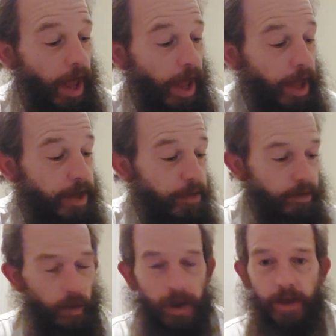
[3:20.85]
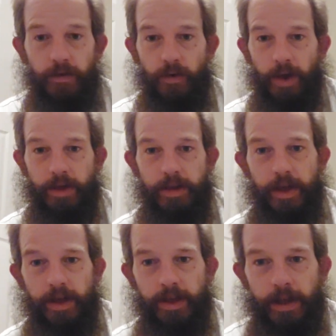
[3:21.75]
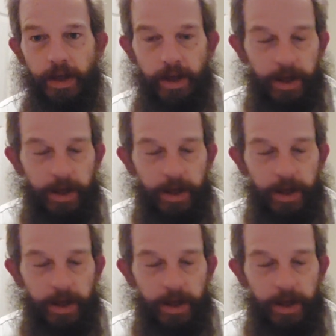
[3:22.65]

and it was quite interesting,